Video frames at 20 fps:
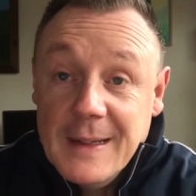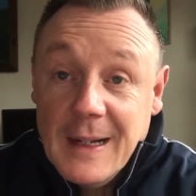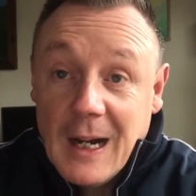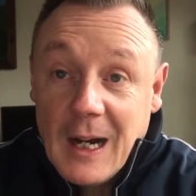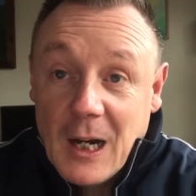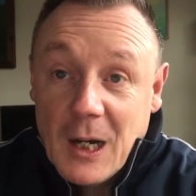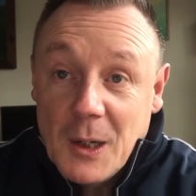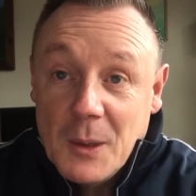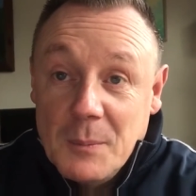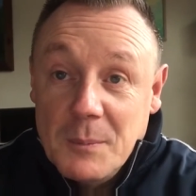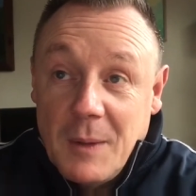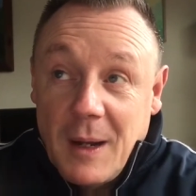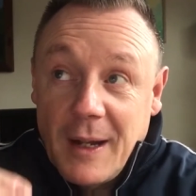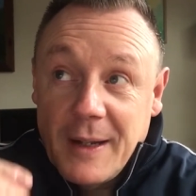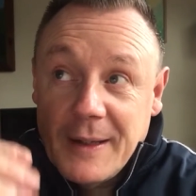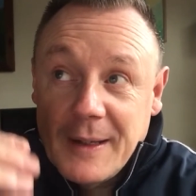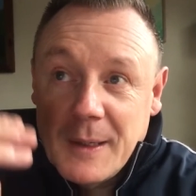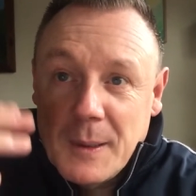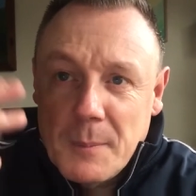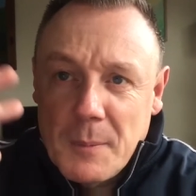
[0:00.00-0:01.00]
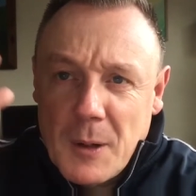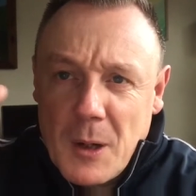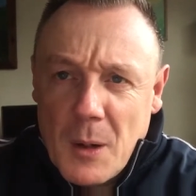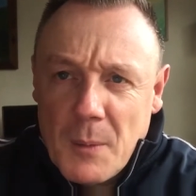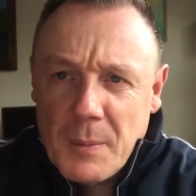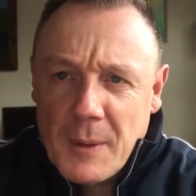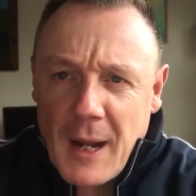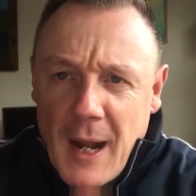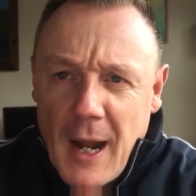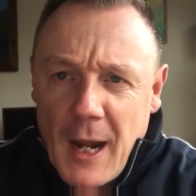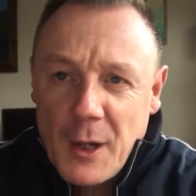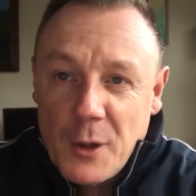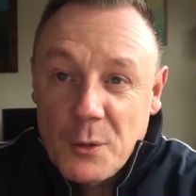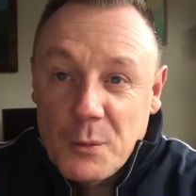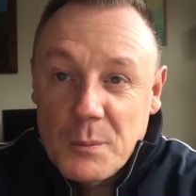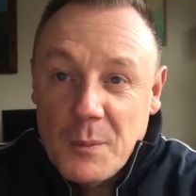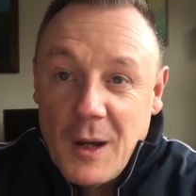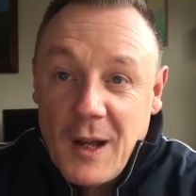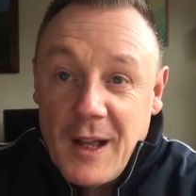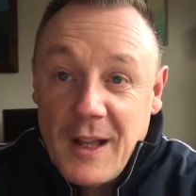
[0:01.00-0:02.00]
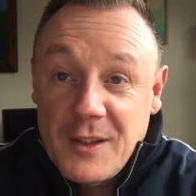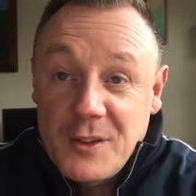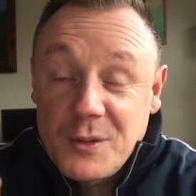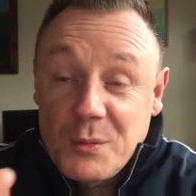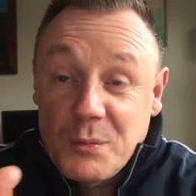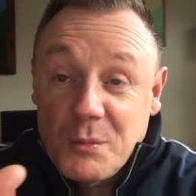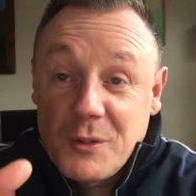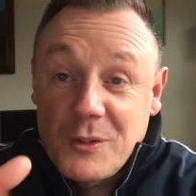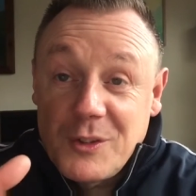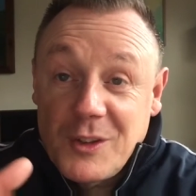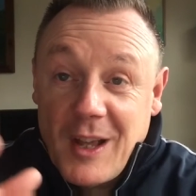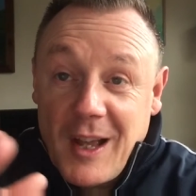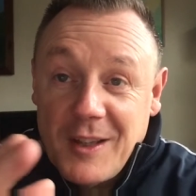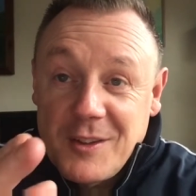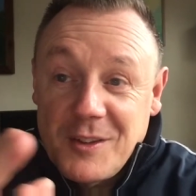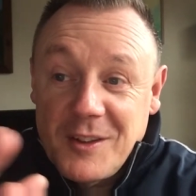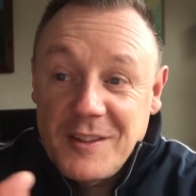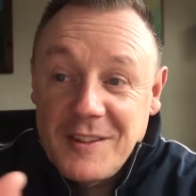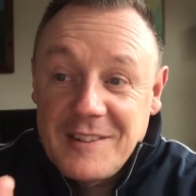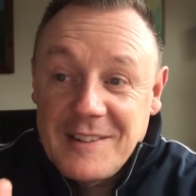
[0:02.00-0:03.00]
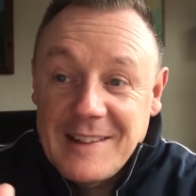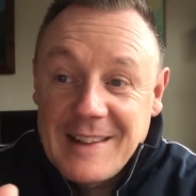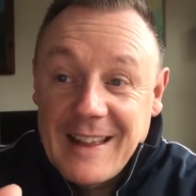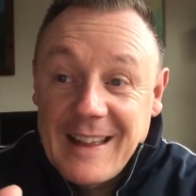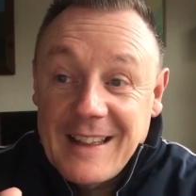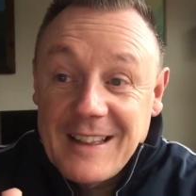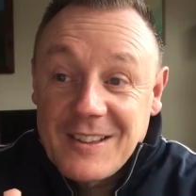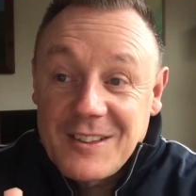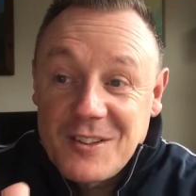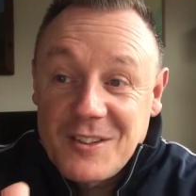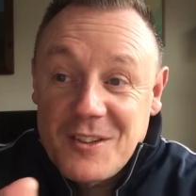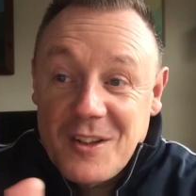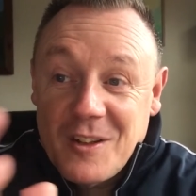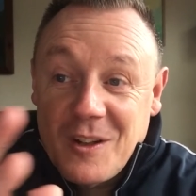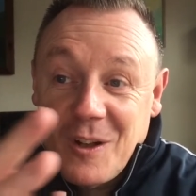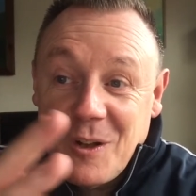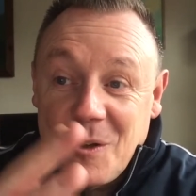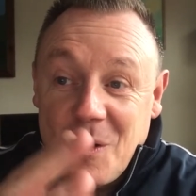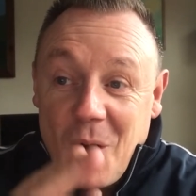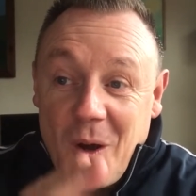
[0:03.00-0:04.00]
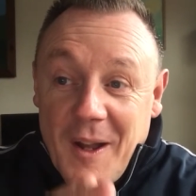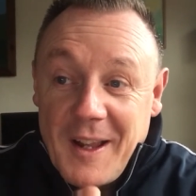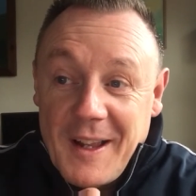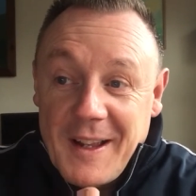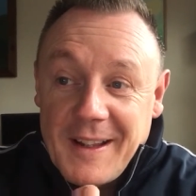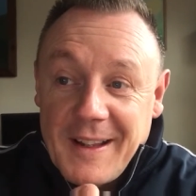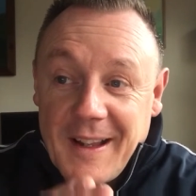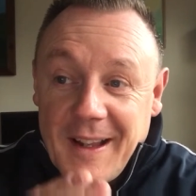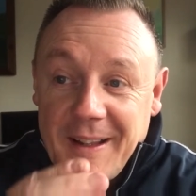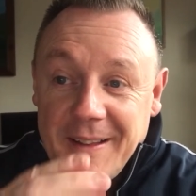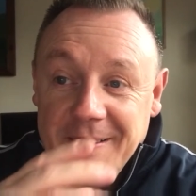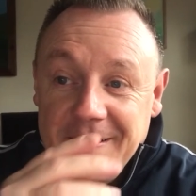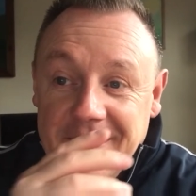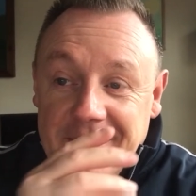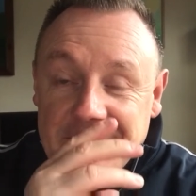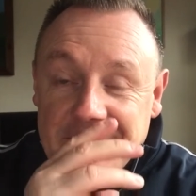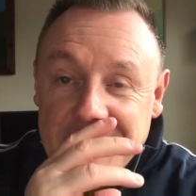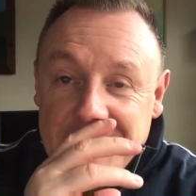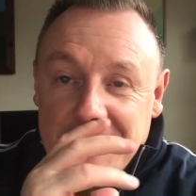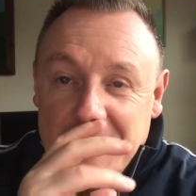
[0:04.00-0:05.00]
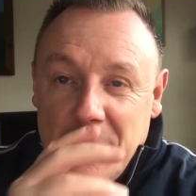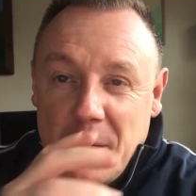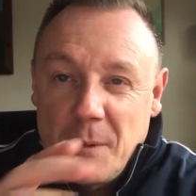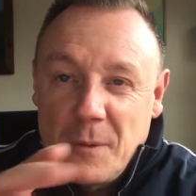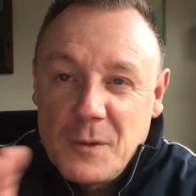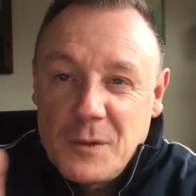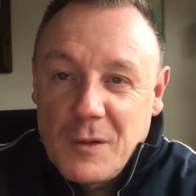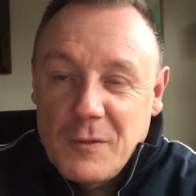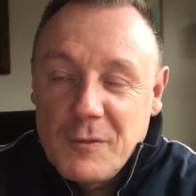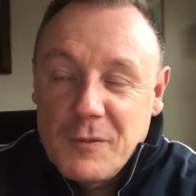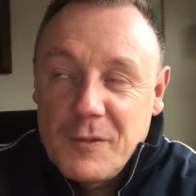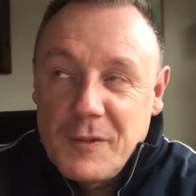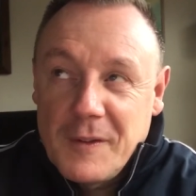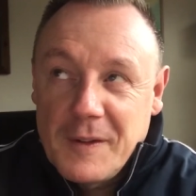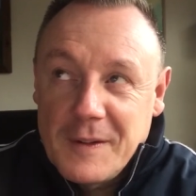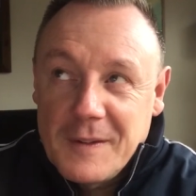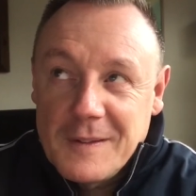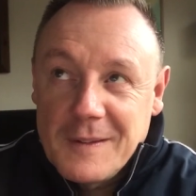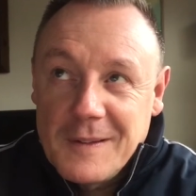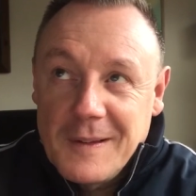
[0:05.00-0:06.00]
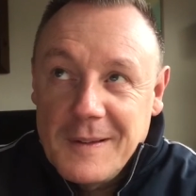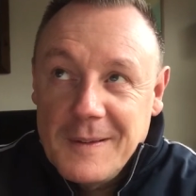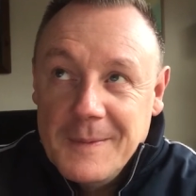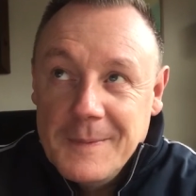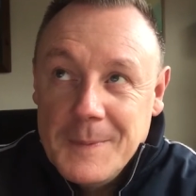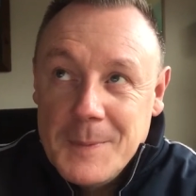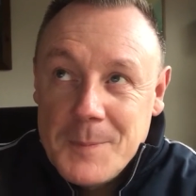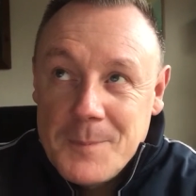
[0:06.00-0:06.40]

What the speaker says: and then it became Candlemas, which has its links to the light again. You know, something that,